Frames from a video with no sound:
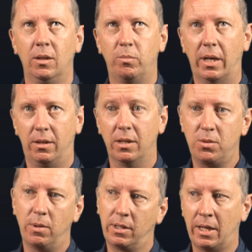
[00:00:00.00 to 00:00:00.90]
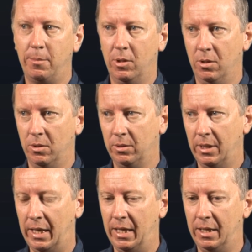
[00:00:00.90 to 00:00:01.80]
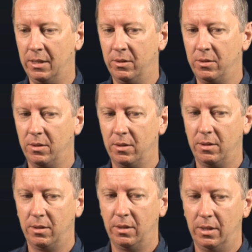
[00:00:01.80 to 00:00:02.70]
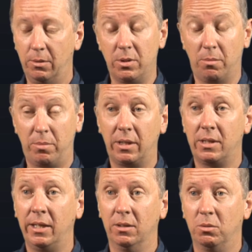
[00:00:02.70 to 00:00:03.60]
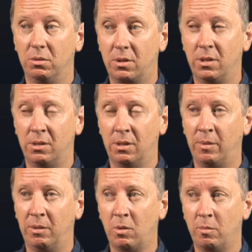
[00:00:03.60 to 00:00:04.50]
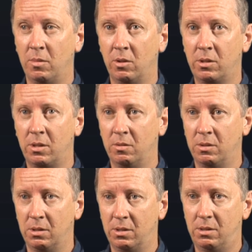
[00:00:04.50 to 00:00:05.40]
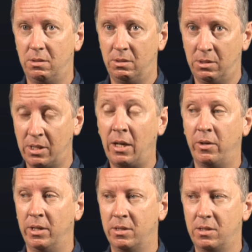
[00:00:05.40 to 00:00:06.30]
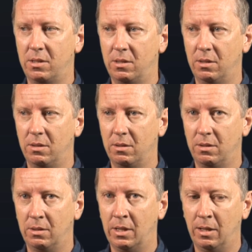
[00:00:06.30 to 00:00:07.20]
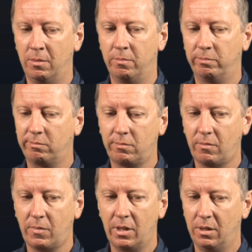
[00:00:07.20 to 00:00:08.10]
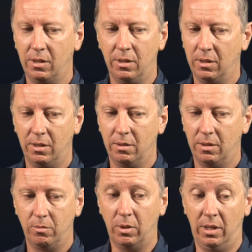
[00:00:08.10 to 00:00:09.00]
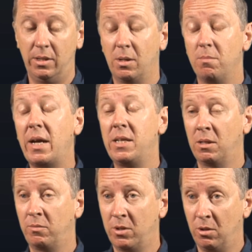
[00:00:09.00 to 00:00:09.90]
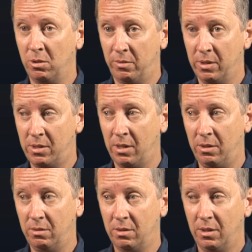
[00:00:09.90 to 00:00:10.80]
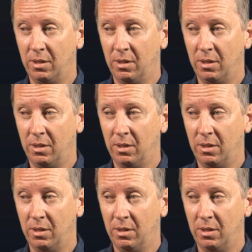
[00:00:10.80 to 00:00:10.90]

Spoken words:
But this one came along and it was a big deal because, I mean, Rob Morrison was a serious, he's an amazing photographer. So